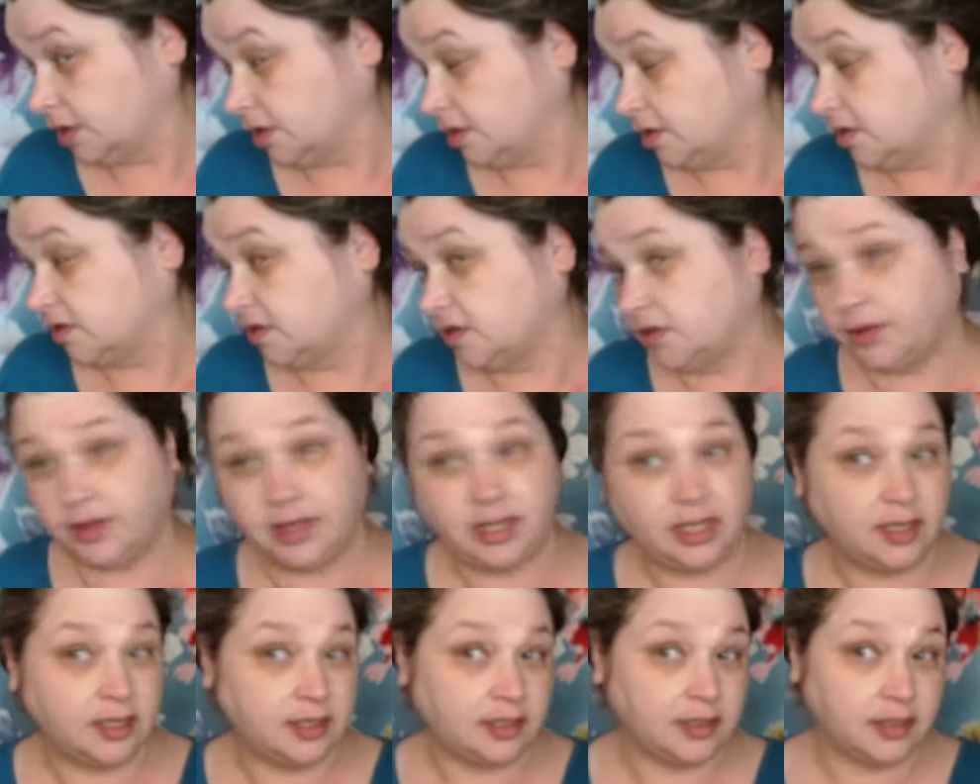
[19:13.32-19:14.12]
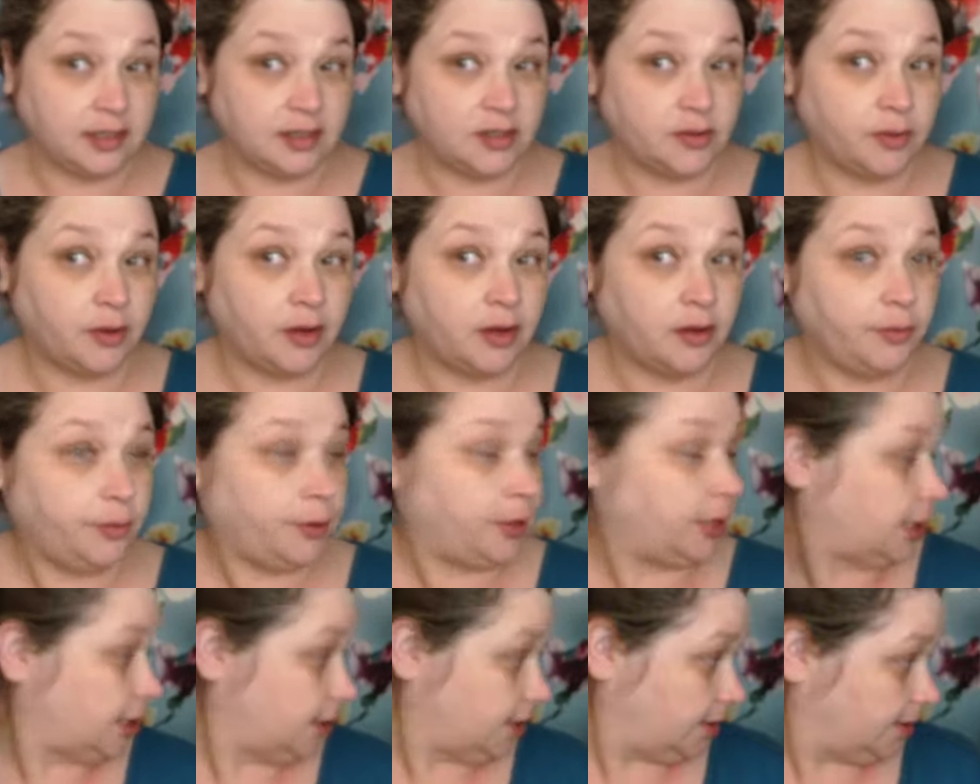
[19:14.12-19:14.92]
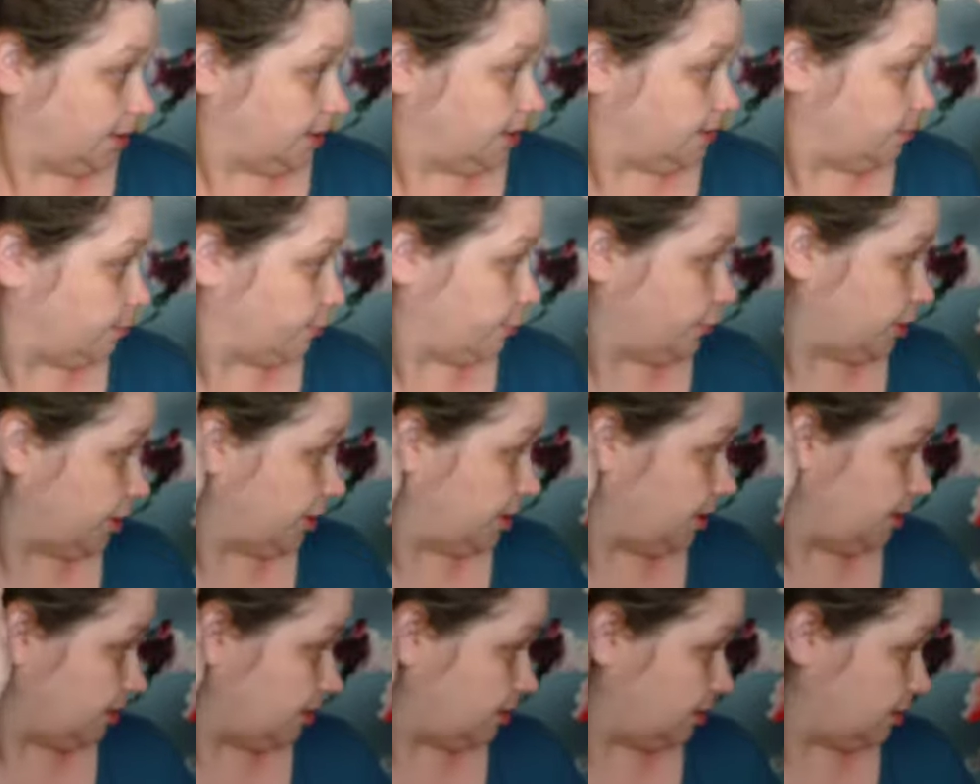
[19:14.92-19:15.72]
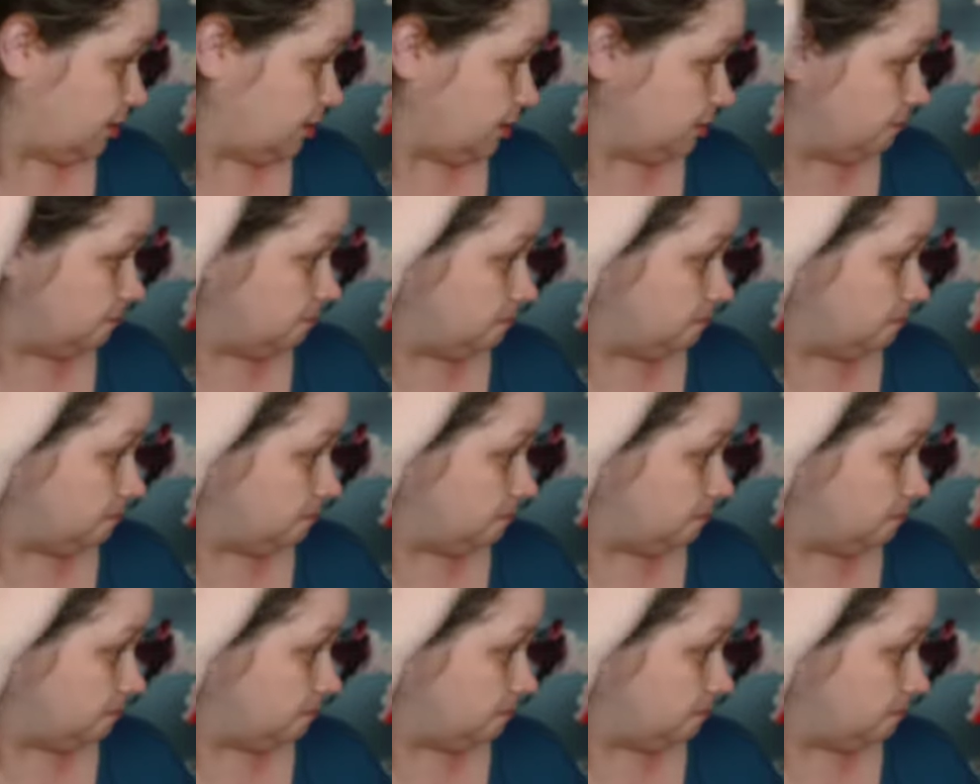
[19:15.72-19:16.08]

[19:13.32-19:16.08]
So this is what we ended up with.